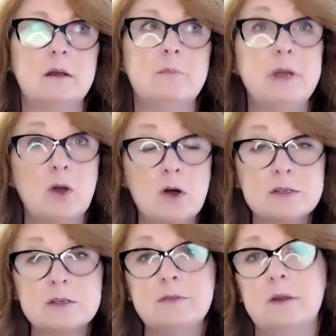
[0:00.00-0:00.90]

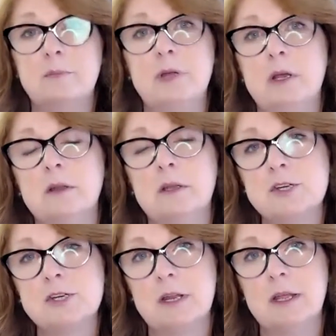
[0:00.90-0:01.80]
because of the
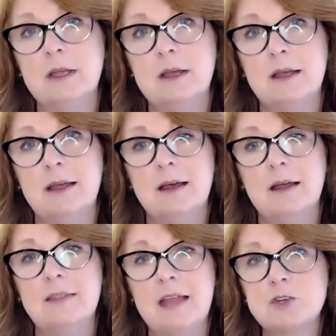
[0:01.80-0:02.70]
preconditioning,
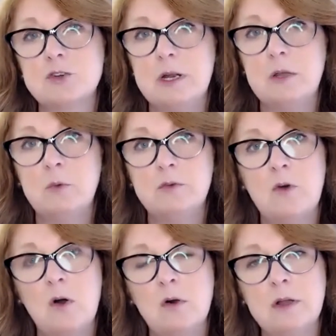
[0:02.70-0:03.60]
naturally we
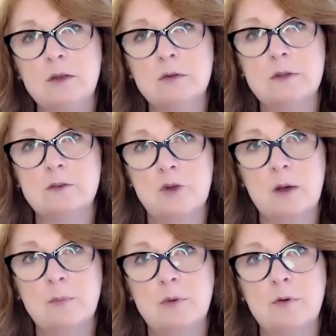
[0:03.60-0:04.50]
fall into the
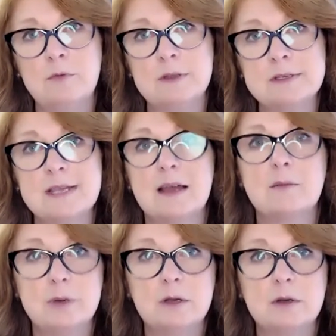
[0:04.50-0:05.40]
trap of these
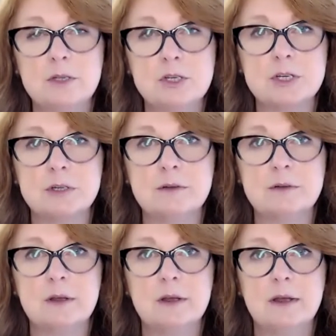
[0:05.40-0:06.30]
preconditioned
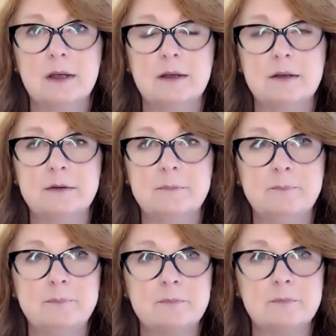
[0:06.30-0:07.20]

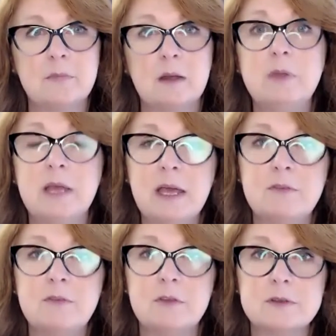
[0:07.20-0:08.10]

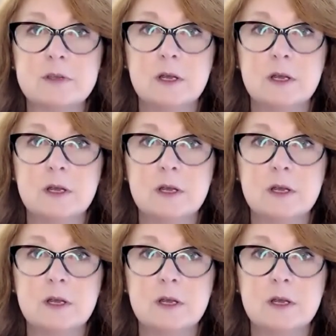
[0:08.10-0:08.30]
behaviors.